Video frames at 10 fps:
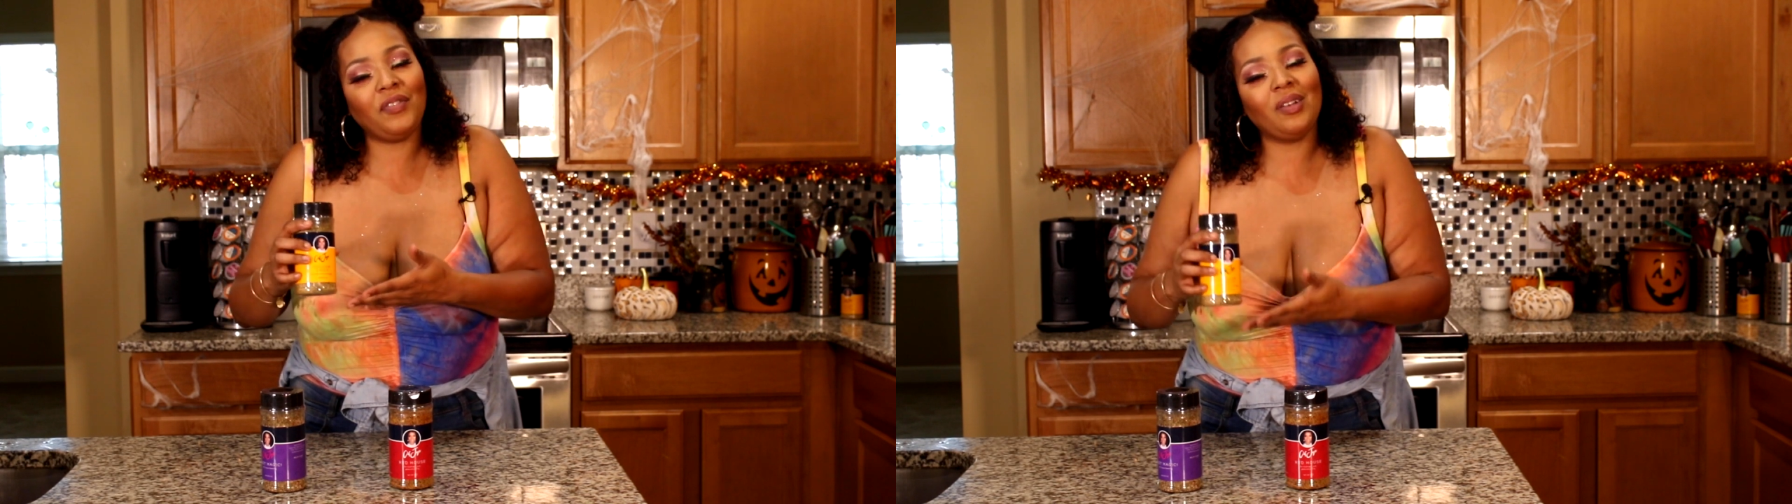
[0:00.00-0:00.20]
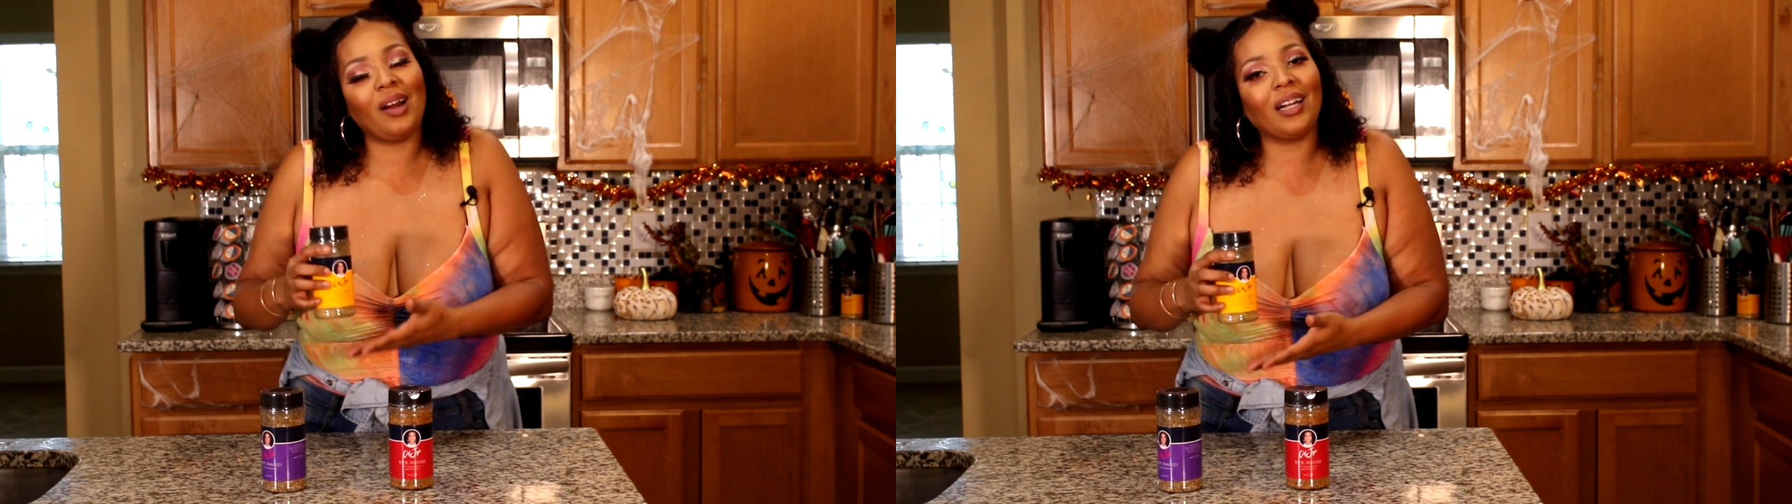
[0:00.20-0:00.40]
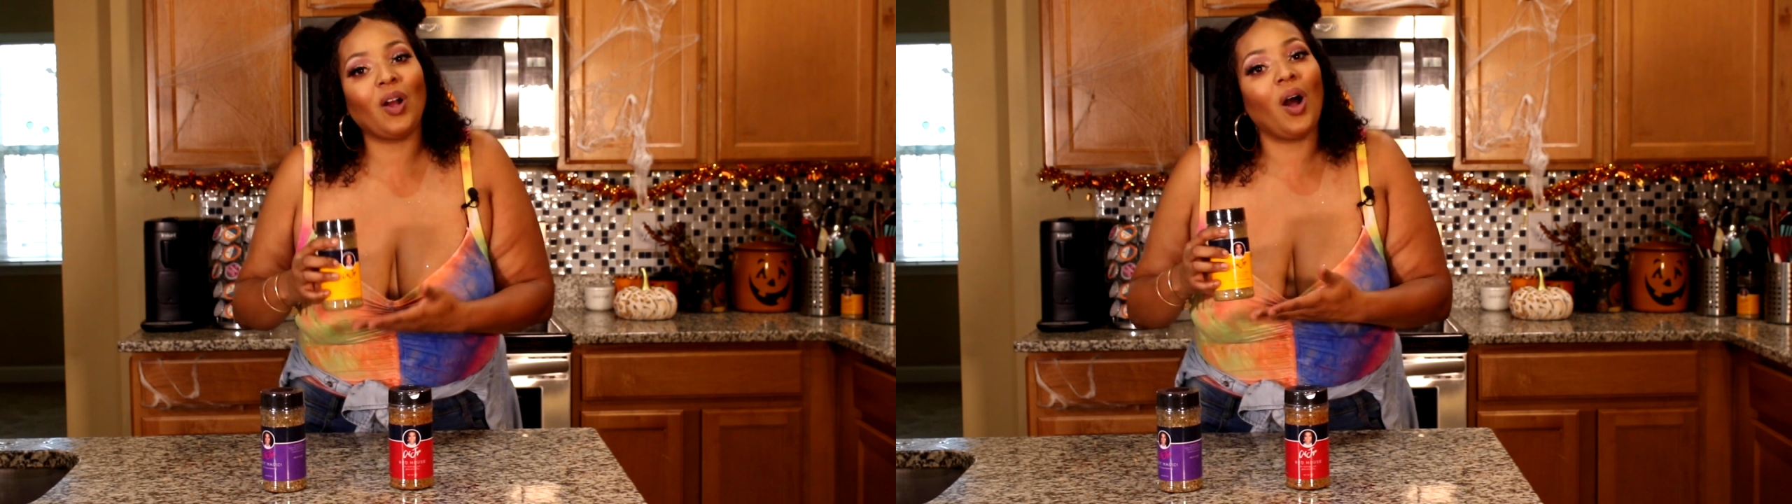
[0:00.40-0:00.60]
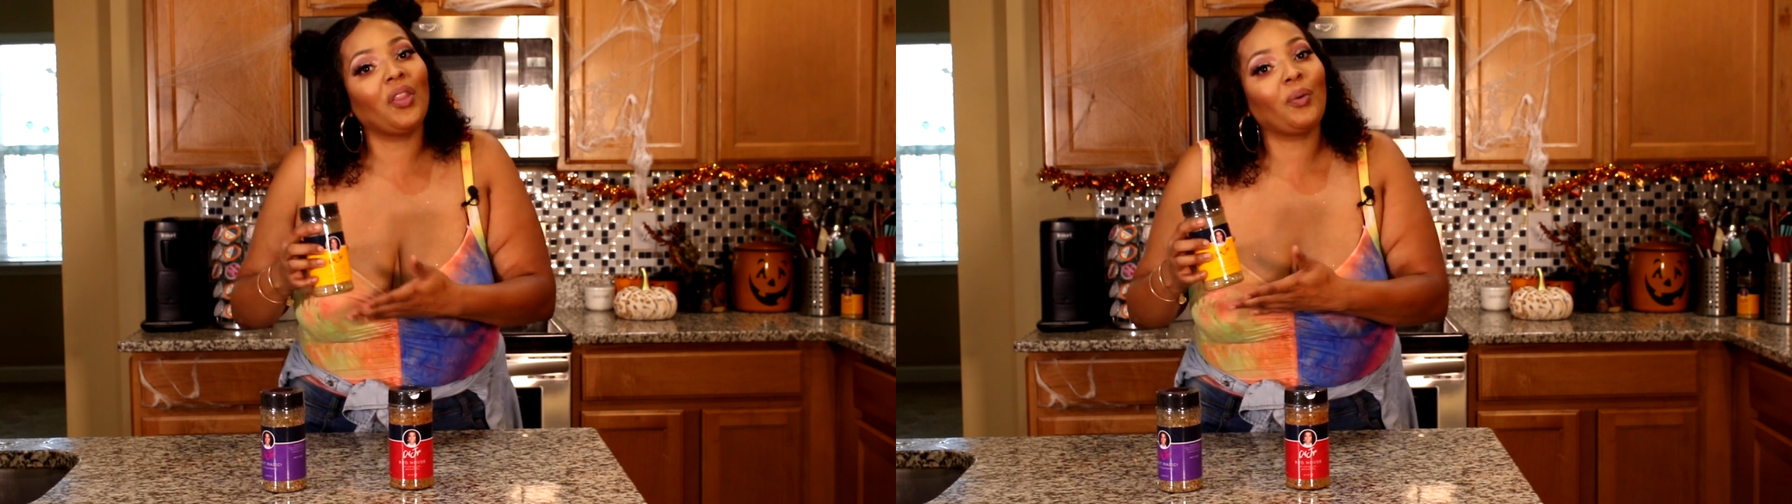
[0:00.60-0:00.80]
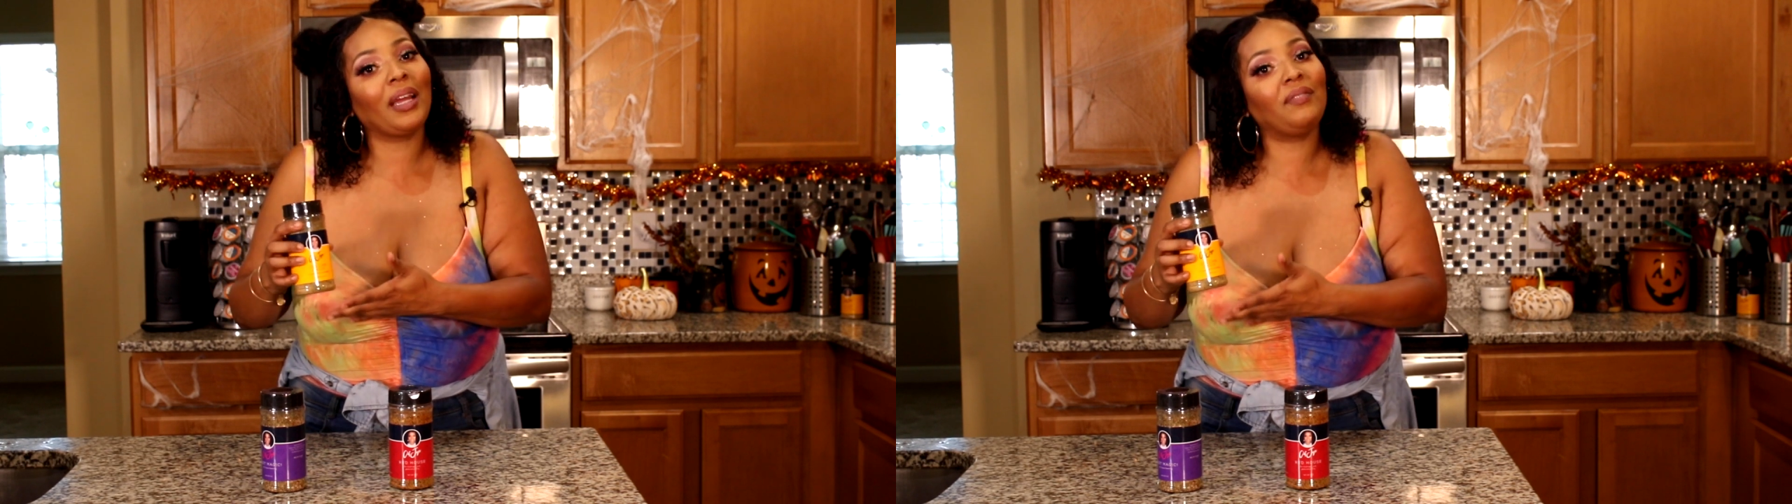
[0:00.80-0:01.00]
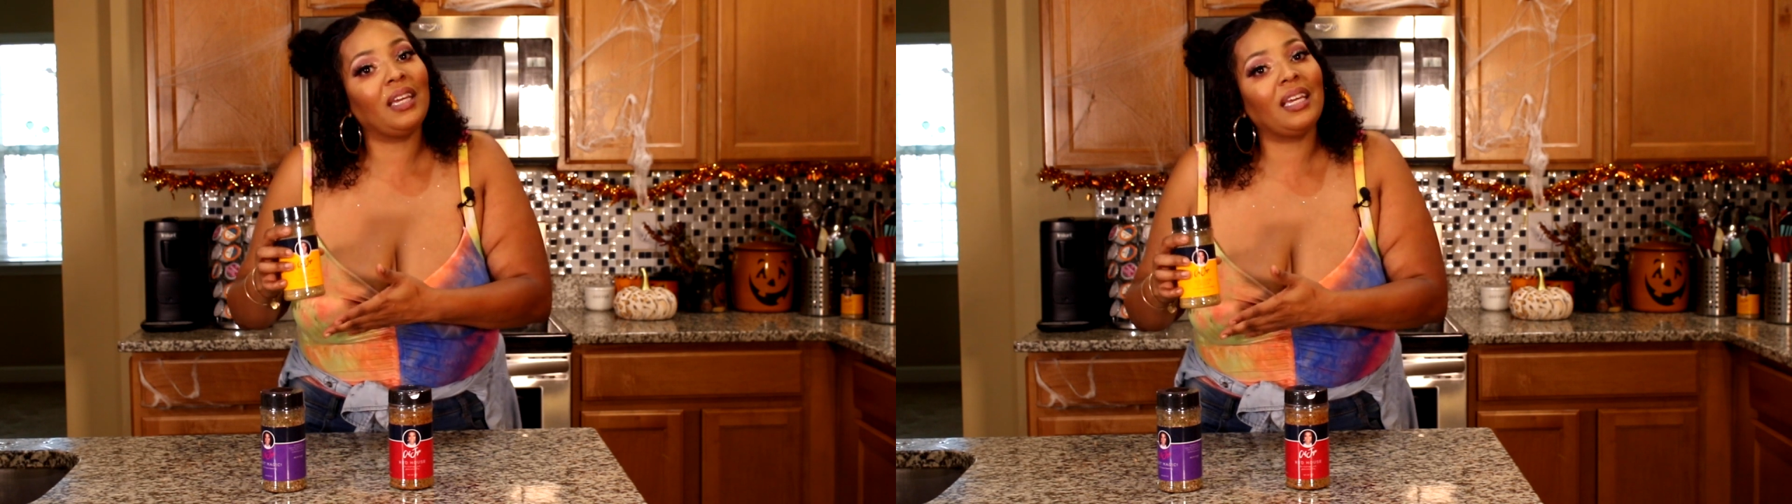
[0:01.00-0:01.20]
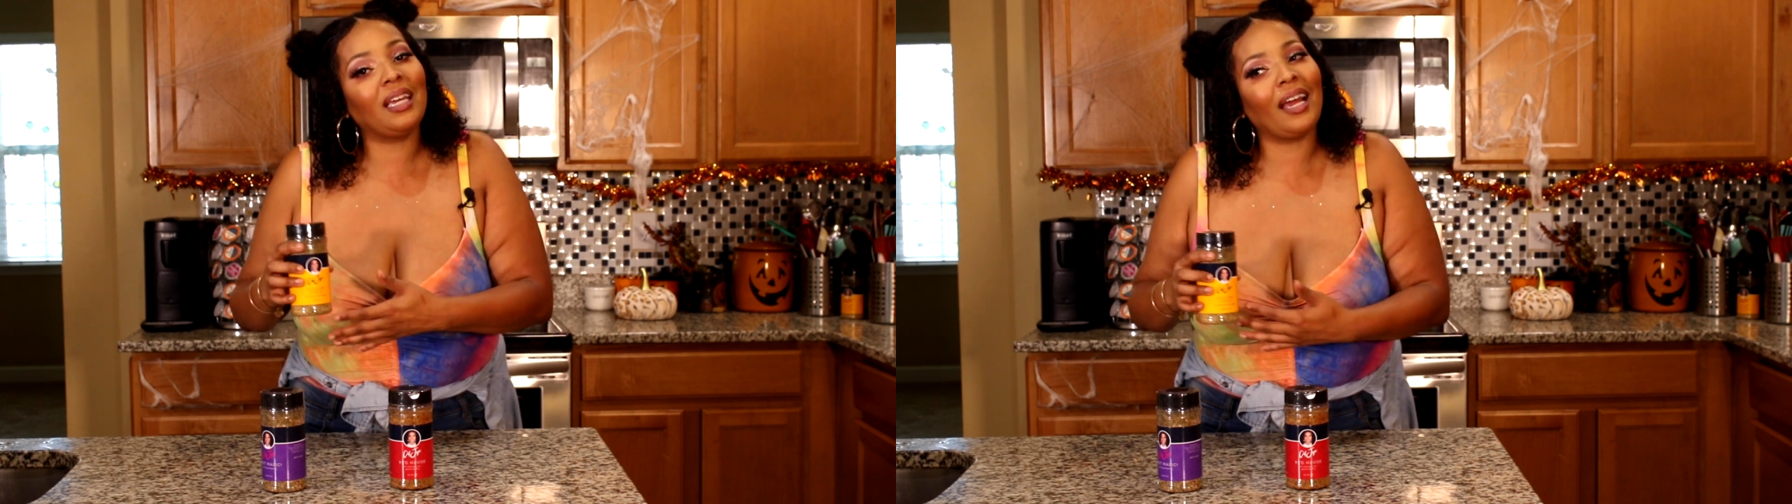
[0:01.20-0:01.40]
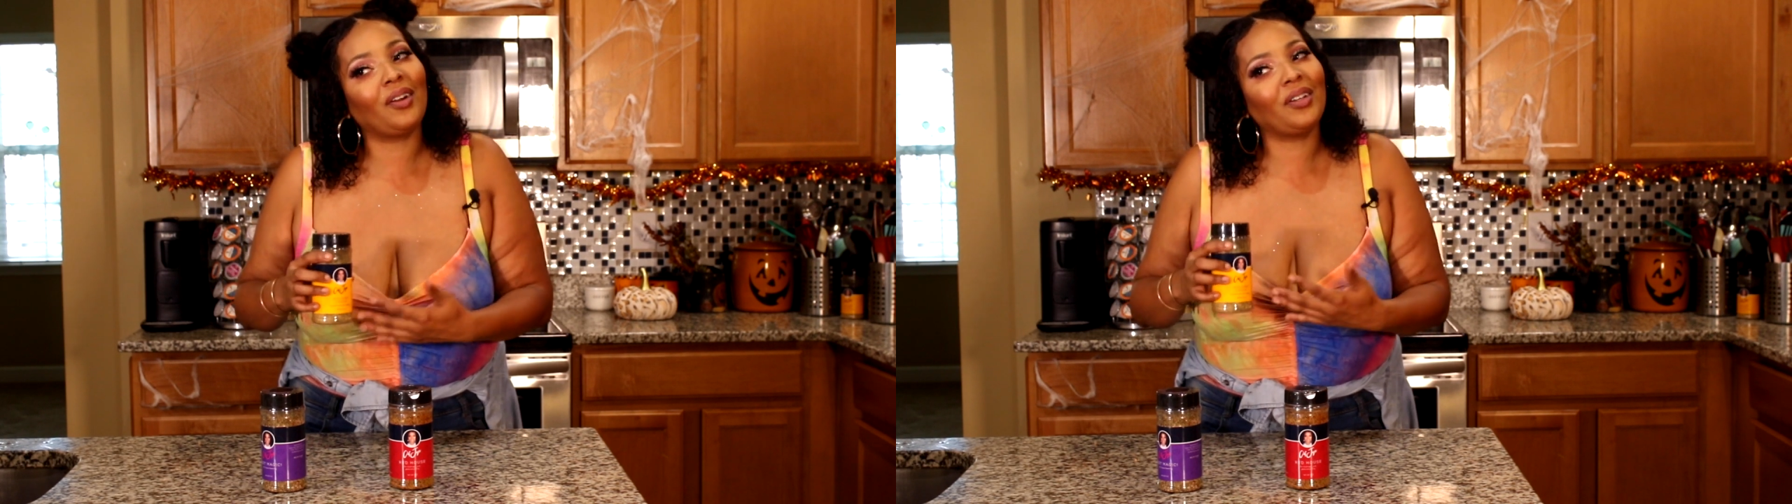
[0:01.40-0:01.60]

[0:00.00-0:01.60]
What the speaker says: if you aren't all the way vegan yet,